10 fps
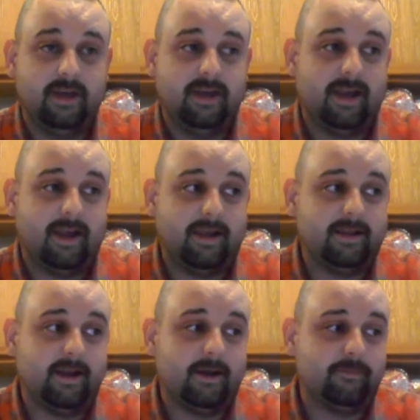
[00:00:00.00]
And
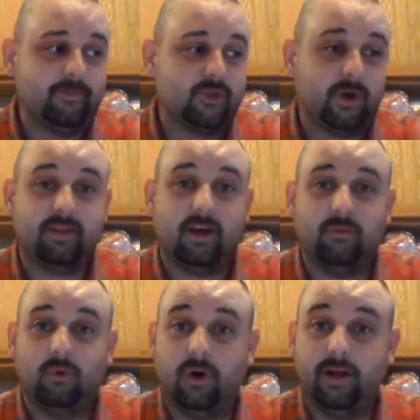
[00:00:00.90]
so I thought, well,
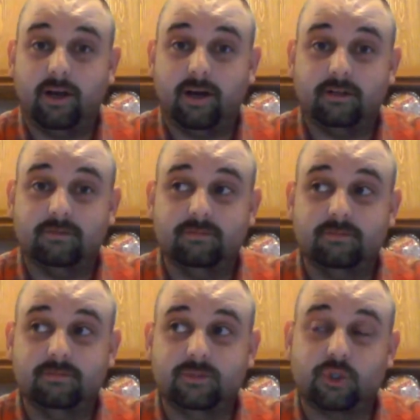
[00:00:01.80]
why not
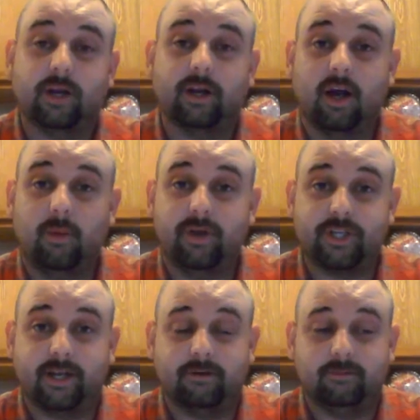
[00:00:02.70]
try a comedy channel?